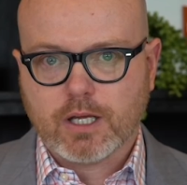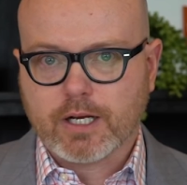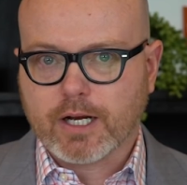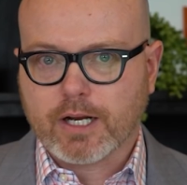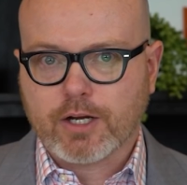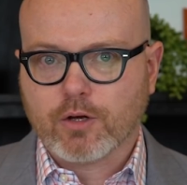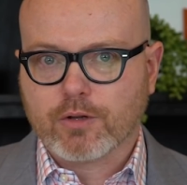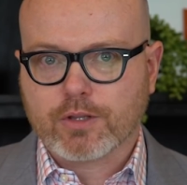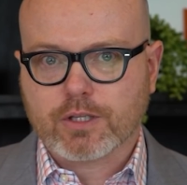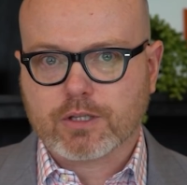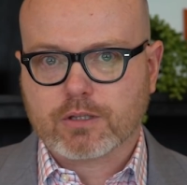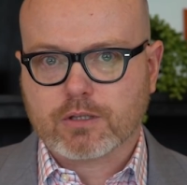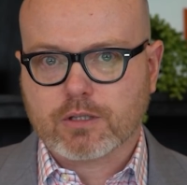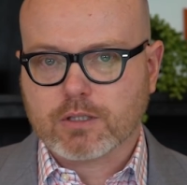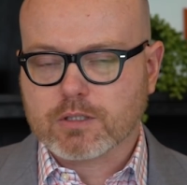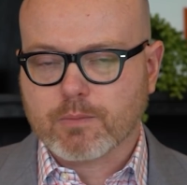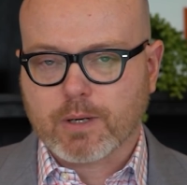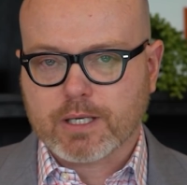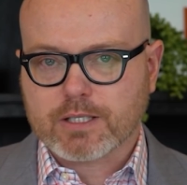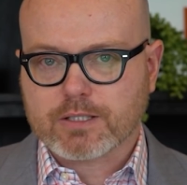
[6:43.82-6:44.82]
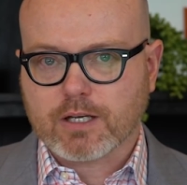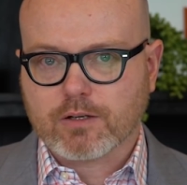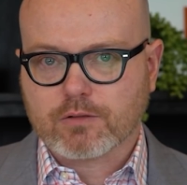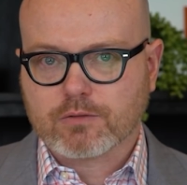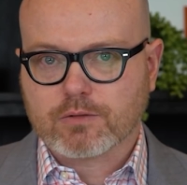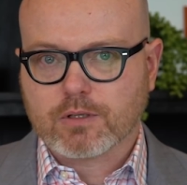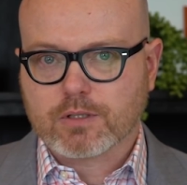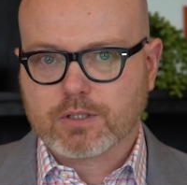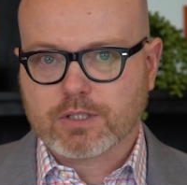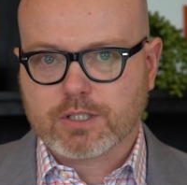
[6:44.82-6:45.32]
And I know that this might
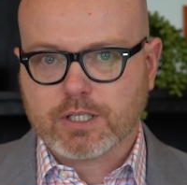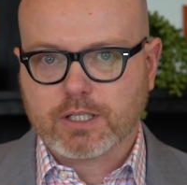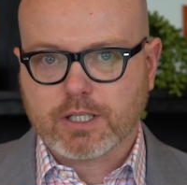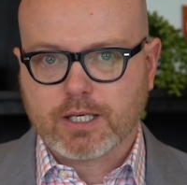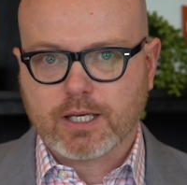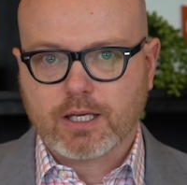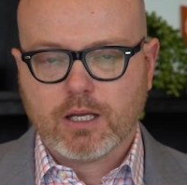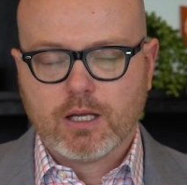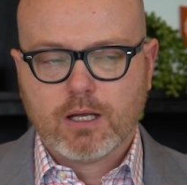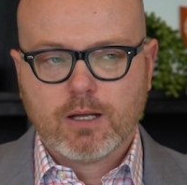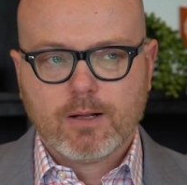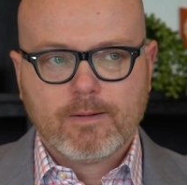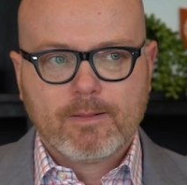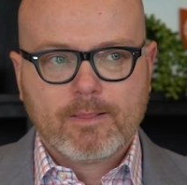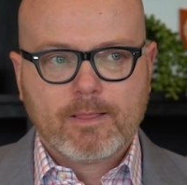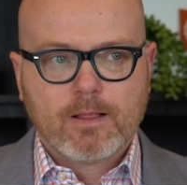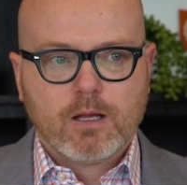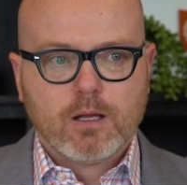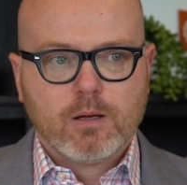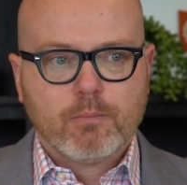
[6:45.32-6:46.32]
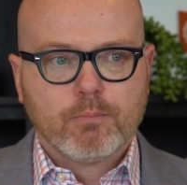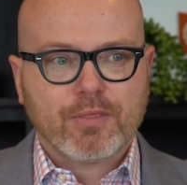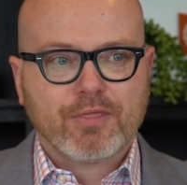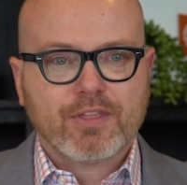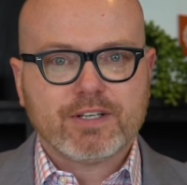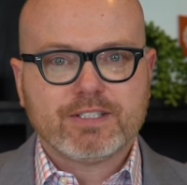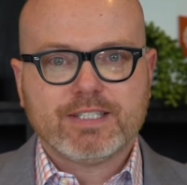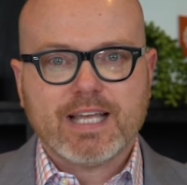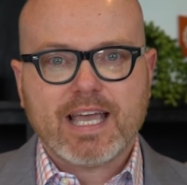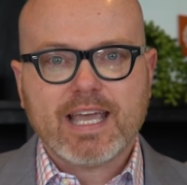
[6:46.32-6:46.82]
sound silly, but
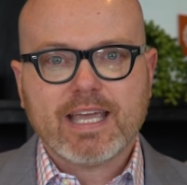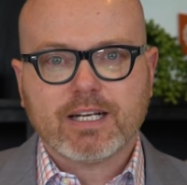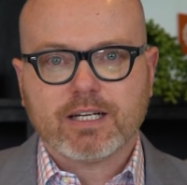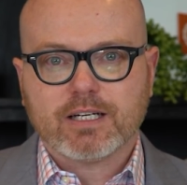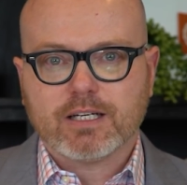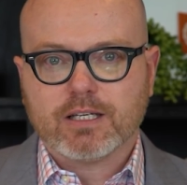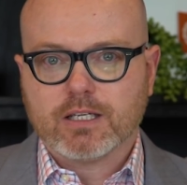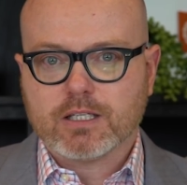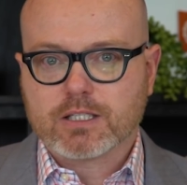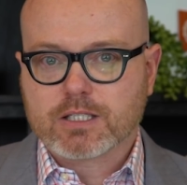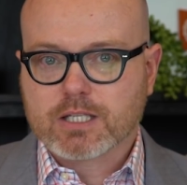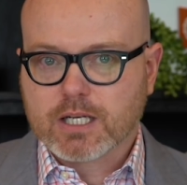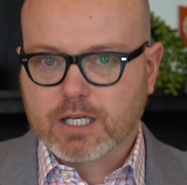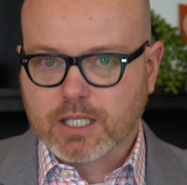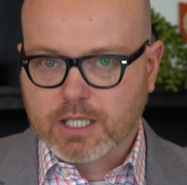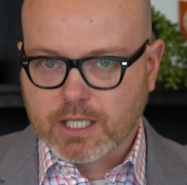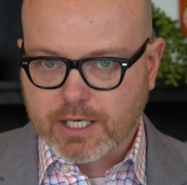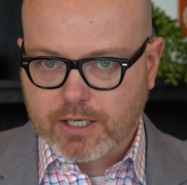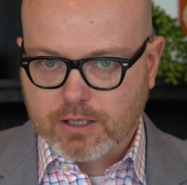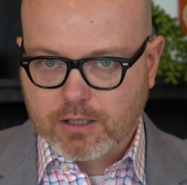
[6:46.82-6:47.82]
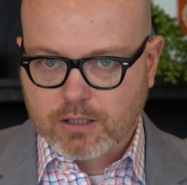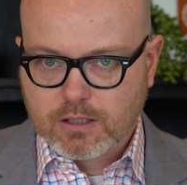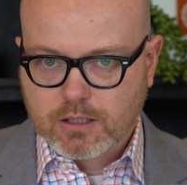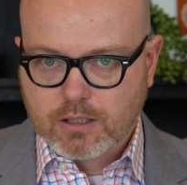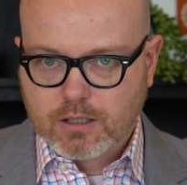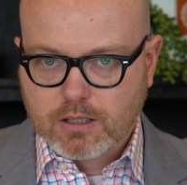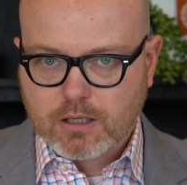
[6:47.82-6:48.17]
the data is clear.